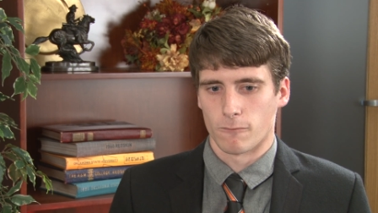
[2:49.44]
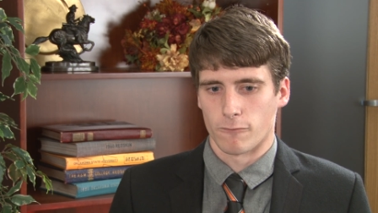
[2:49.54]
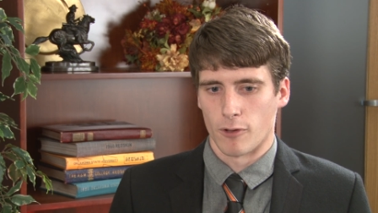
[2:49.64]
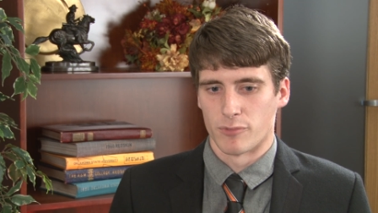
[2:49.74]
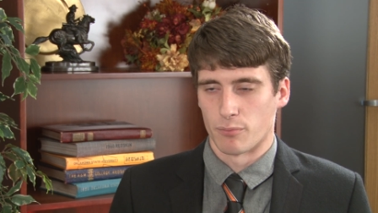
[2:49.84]

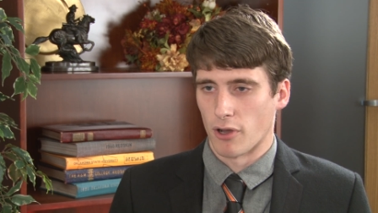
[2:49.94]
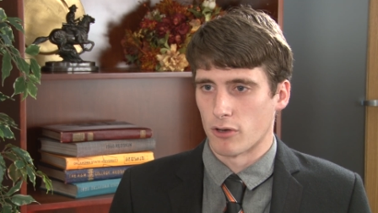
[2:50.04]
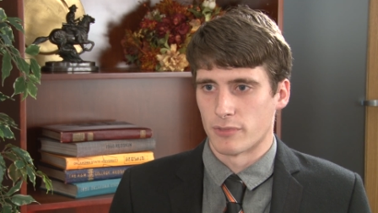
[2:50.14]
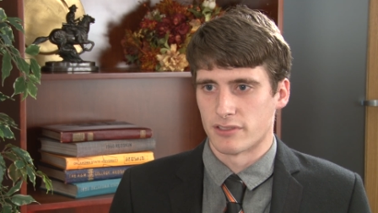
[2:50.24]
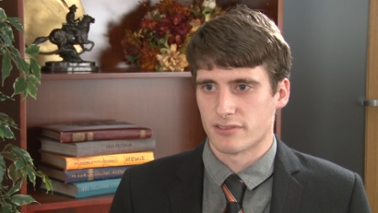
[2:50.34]
from
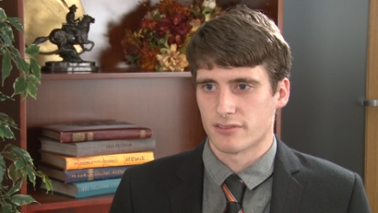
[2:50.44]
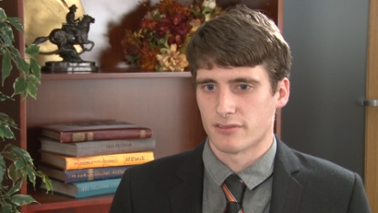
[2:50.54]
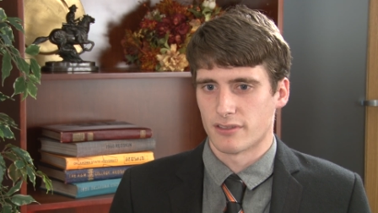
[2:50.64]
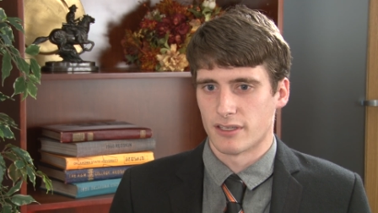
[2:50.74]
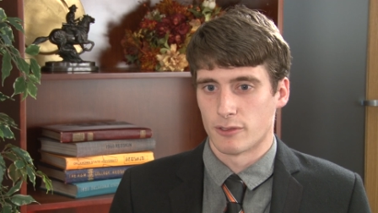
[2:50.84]
departments.
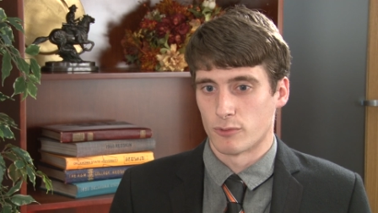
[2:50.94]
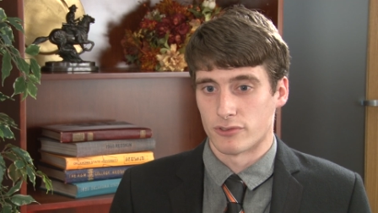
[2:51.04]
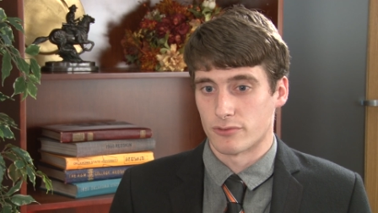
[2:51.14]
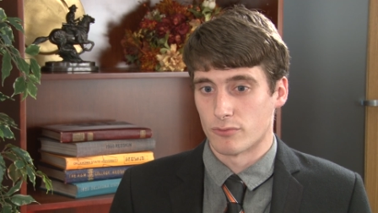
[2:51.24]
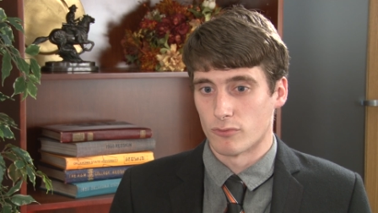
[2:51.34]
It
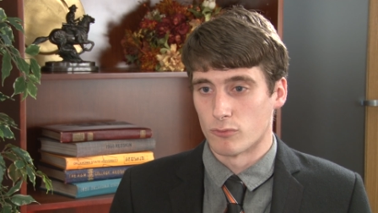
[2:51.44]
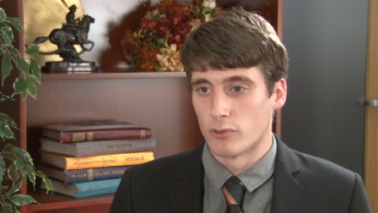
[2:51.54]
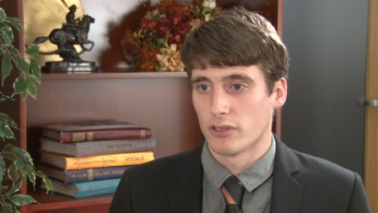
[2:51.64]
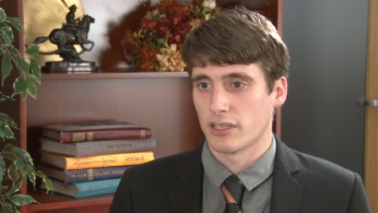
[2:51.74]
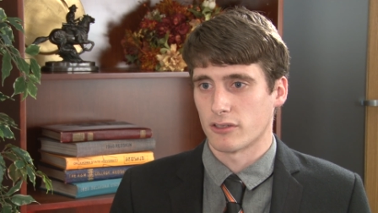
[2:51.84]
was
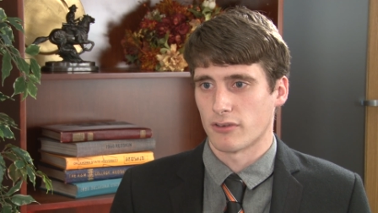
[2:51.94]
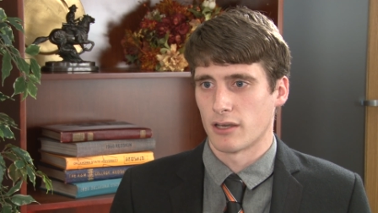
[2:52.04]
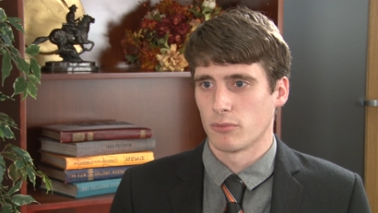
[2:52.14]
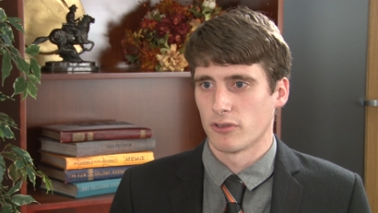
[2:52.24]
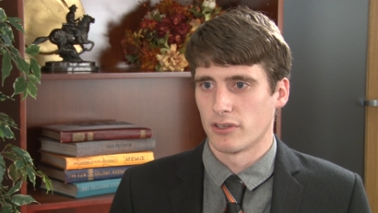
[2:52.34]
really
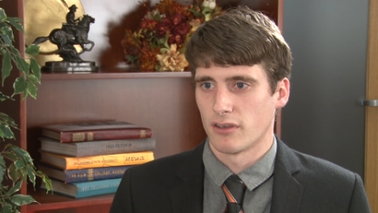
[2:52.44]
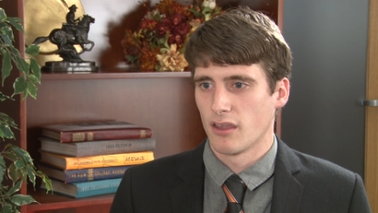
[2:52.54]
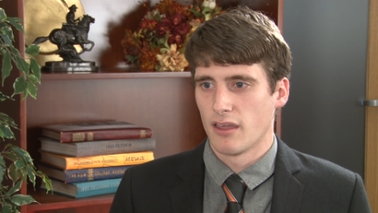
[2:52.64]
incredible, and